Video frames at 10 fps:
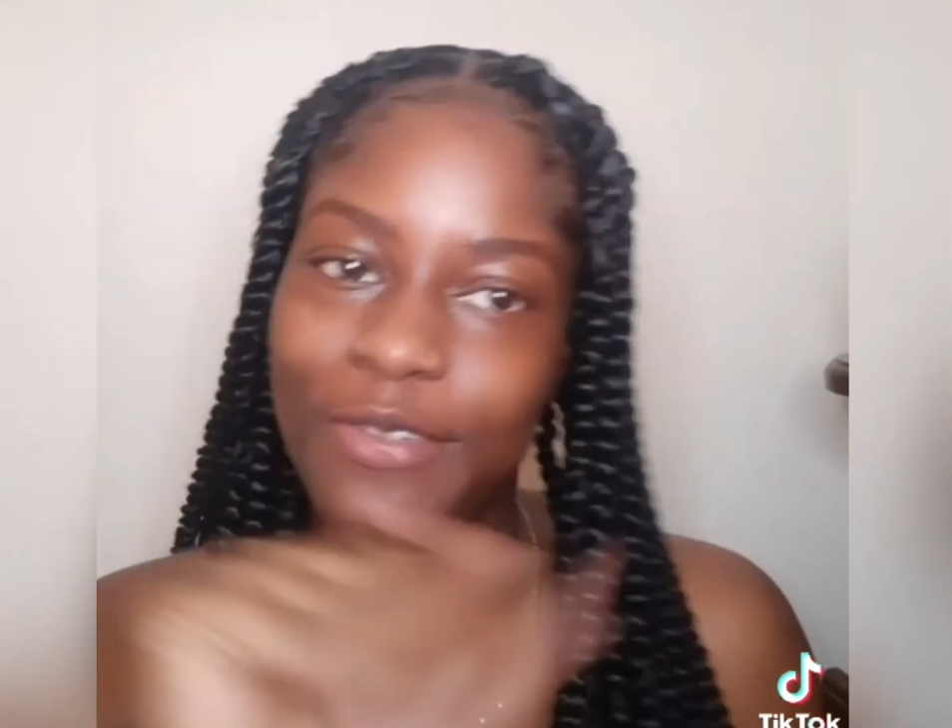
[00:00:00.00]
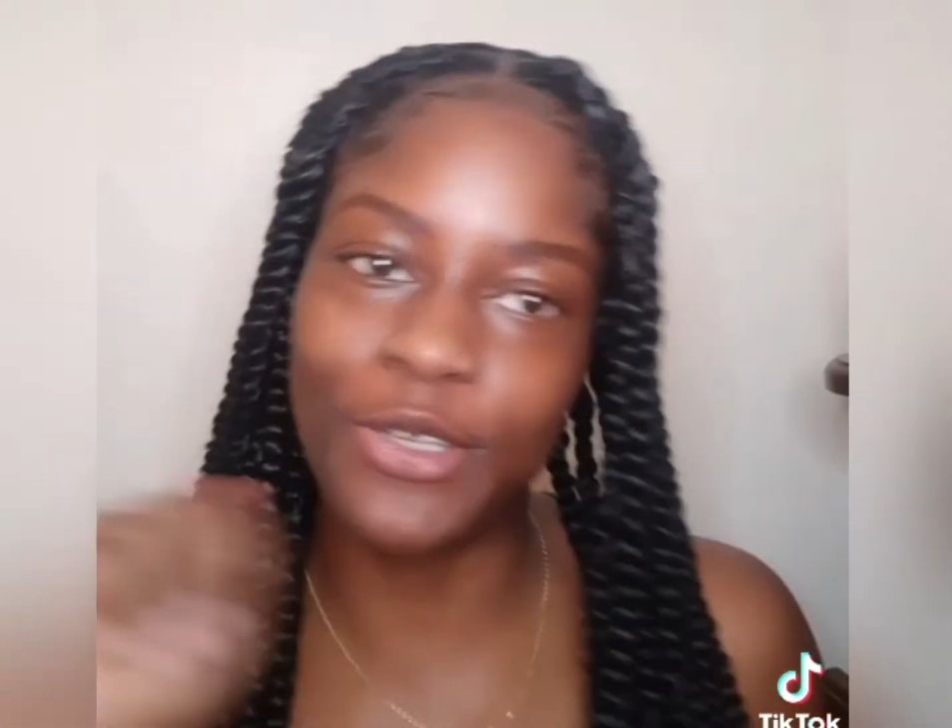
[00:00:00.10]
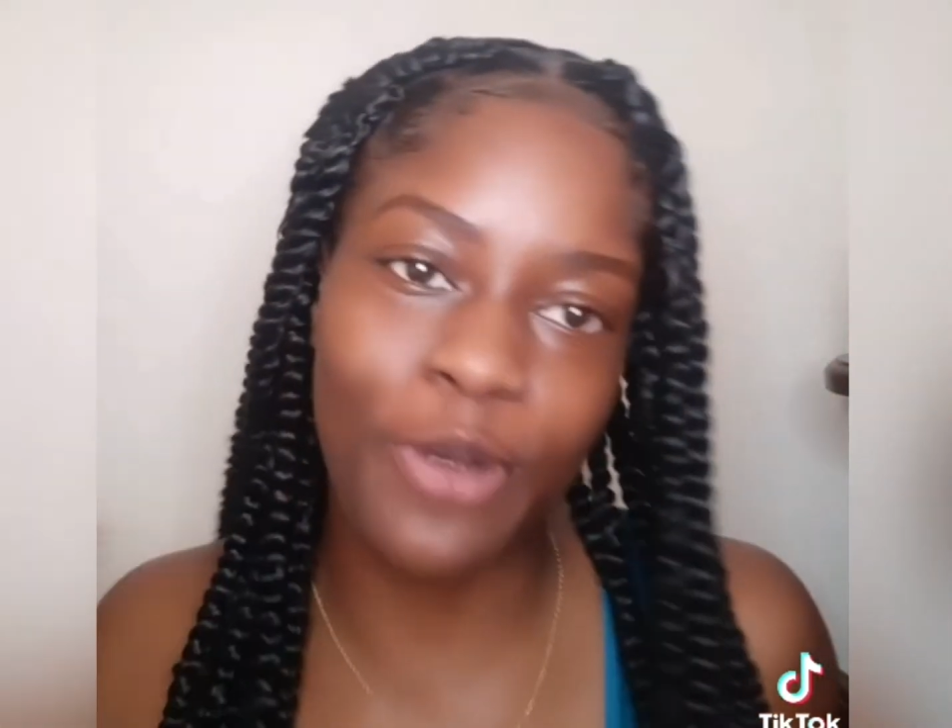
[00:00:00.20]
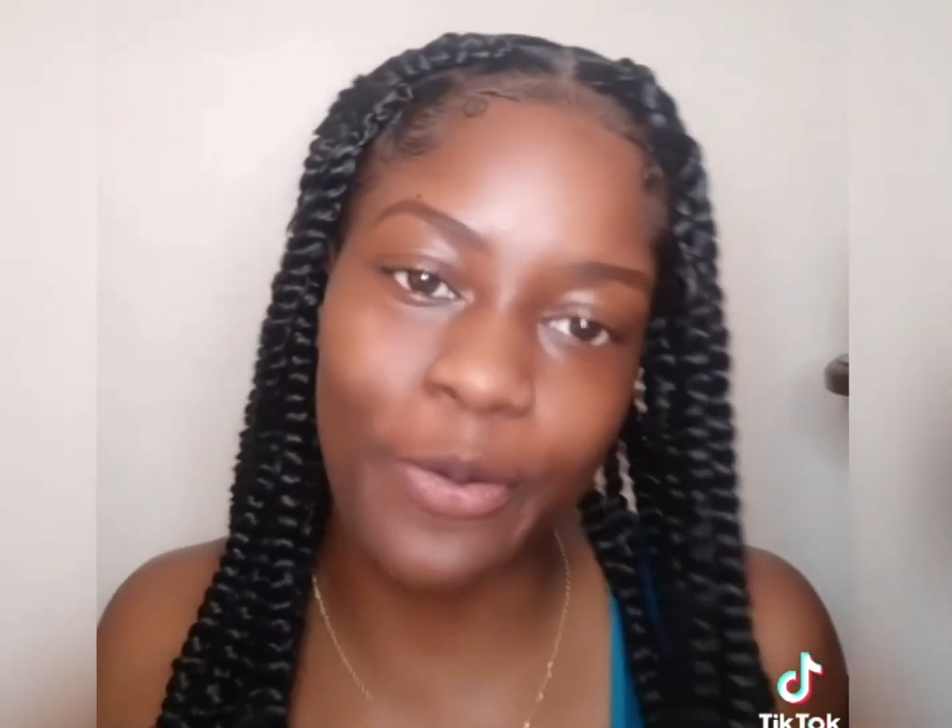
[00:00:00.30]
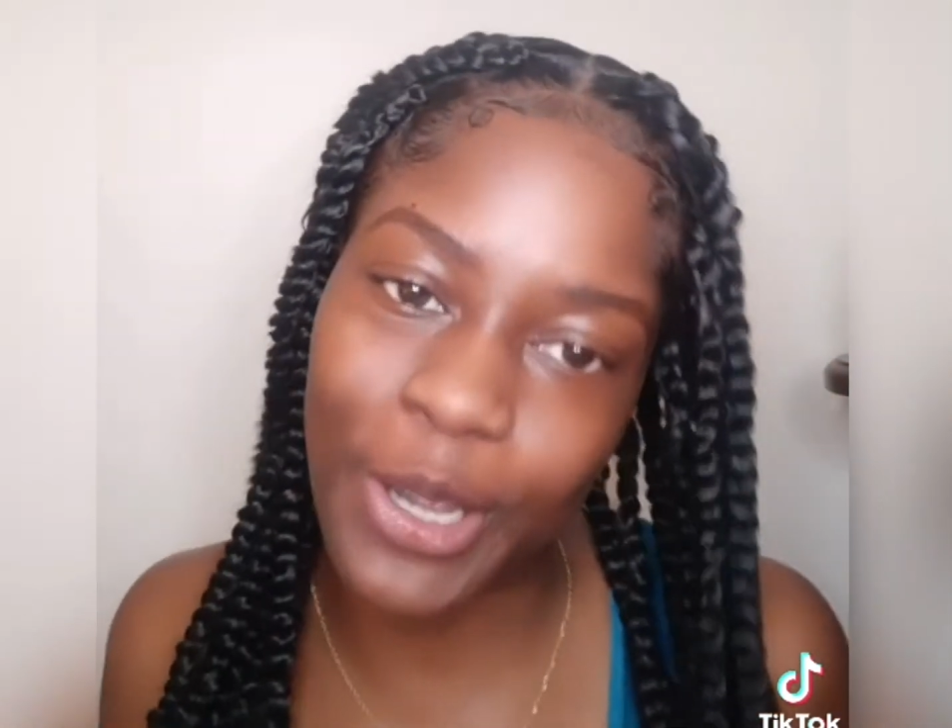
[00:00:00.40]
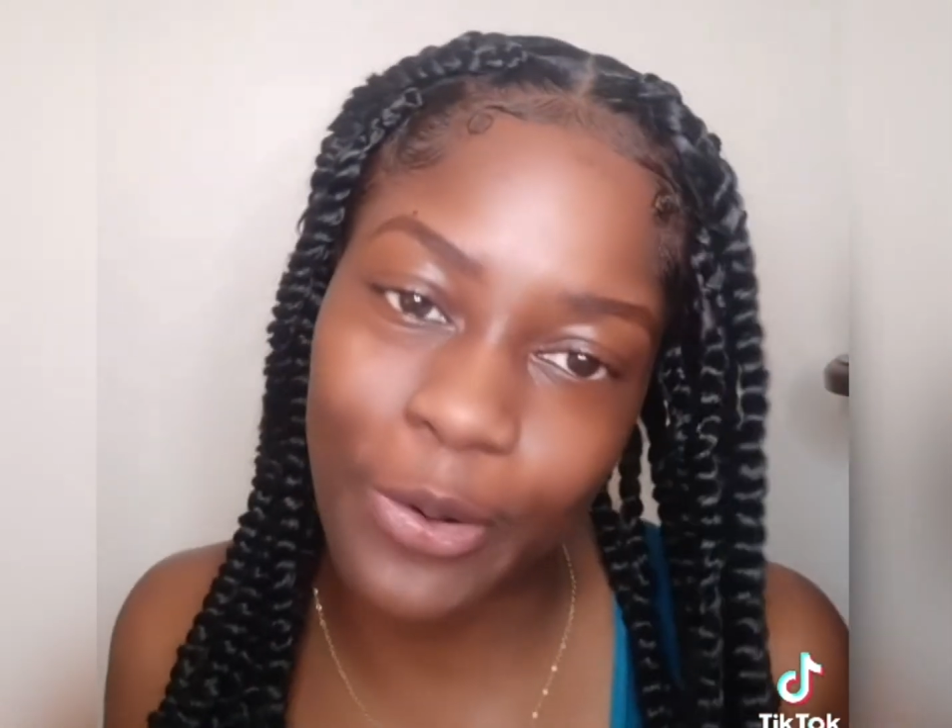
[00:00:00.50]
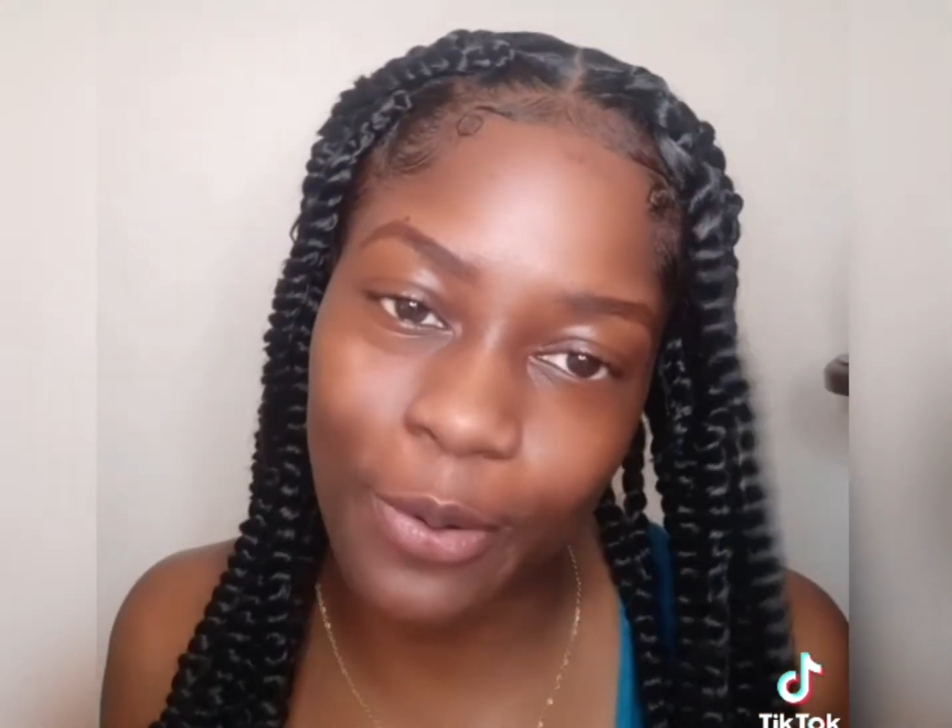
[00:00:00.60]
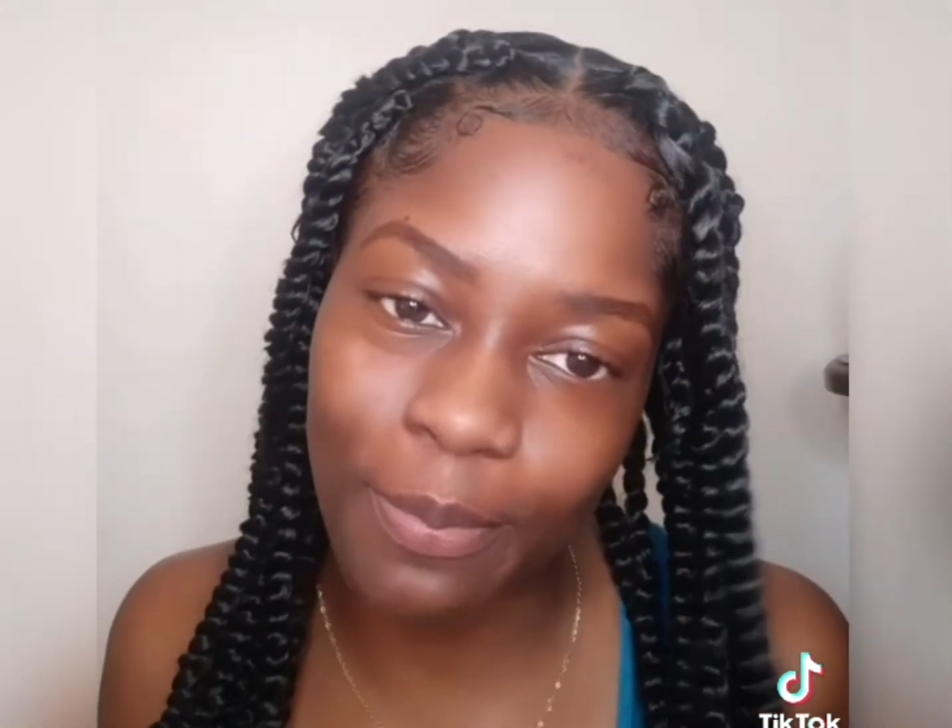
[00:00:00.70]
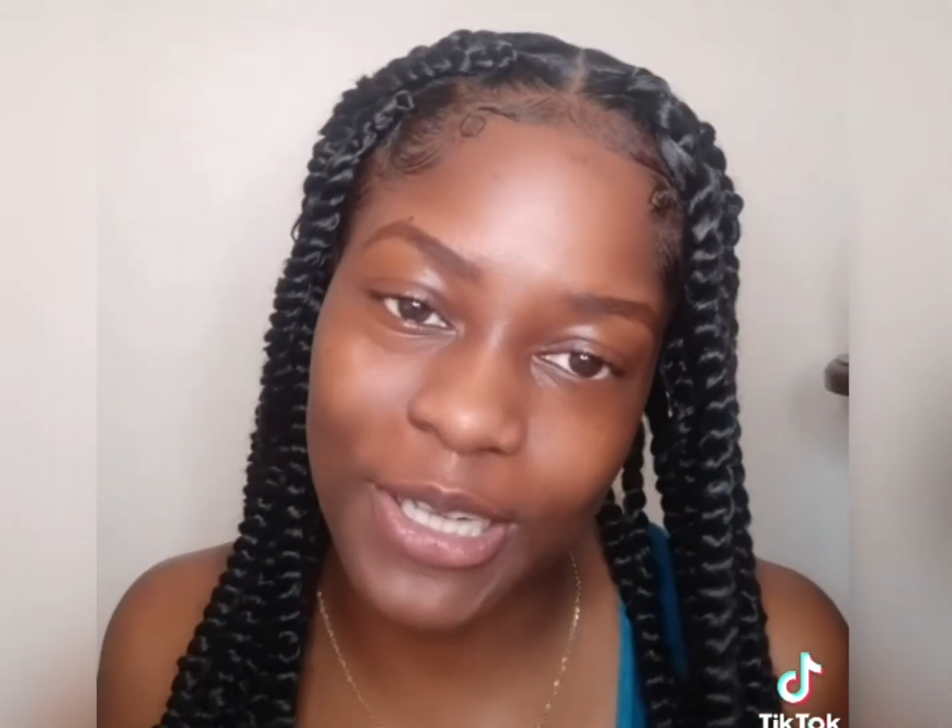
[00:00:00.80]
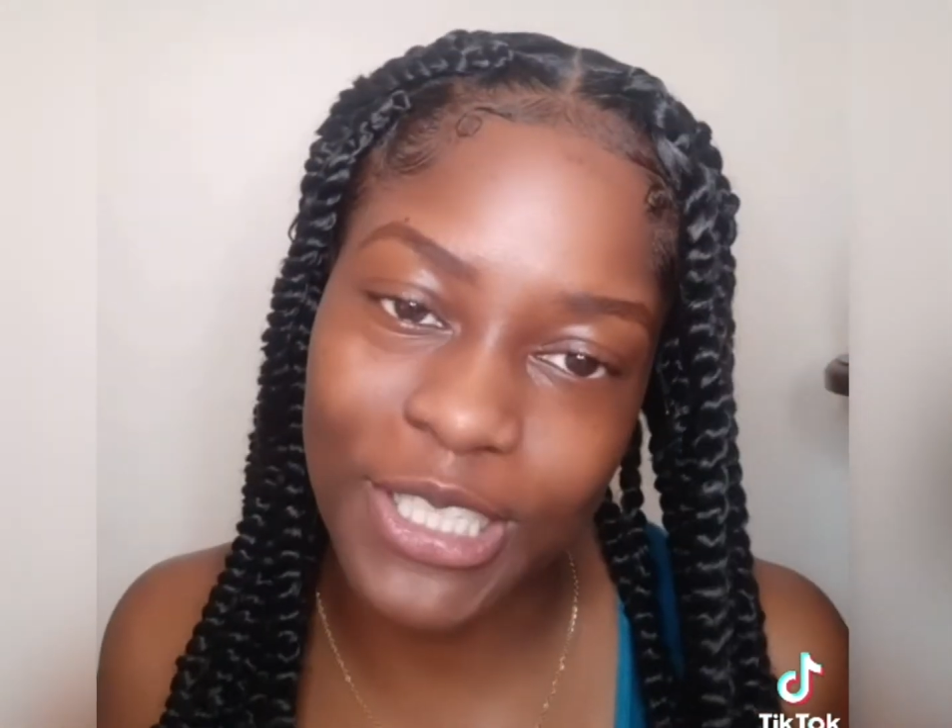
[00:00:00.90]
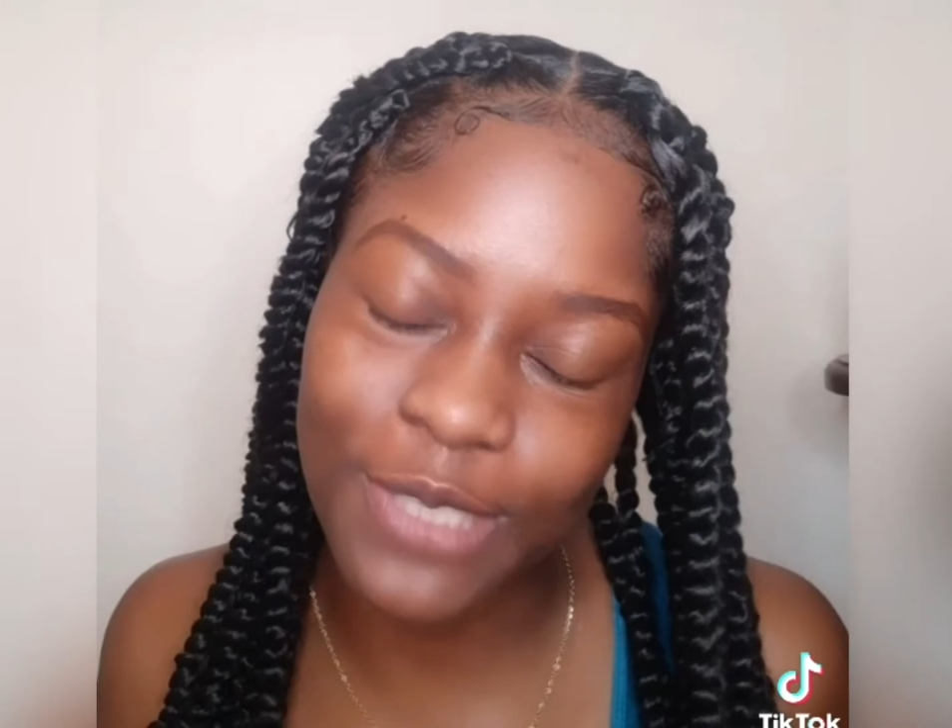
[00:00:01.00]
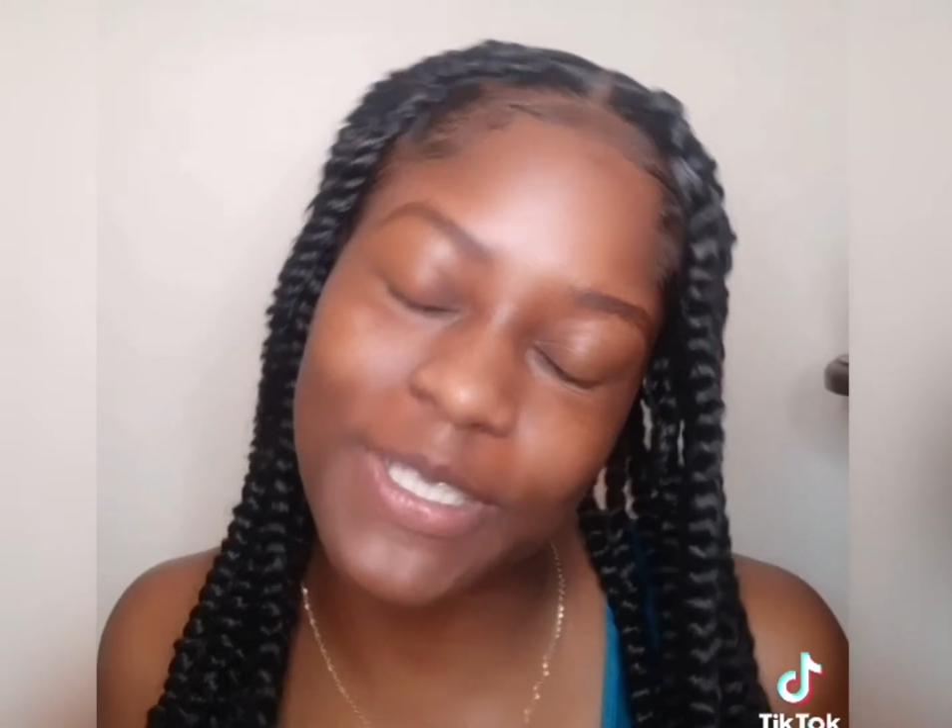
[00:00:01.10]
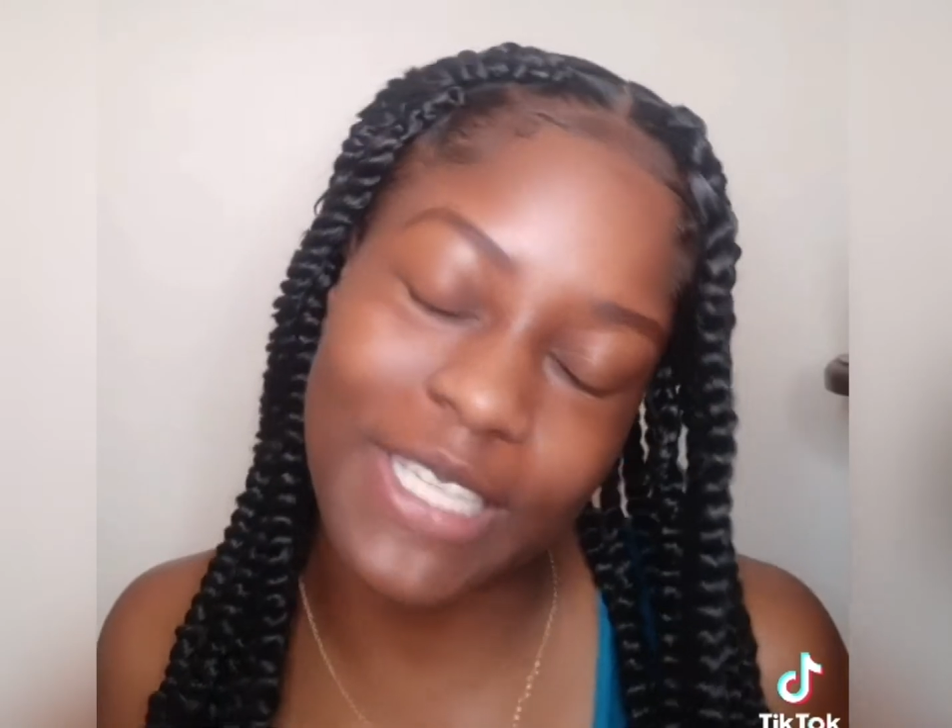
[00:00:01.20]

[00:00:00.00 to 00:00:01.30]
to throw away your old passion twist.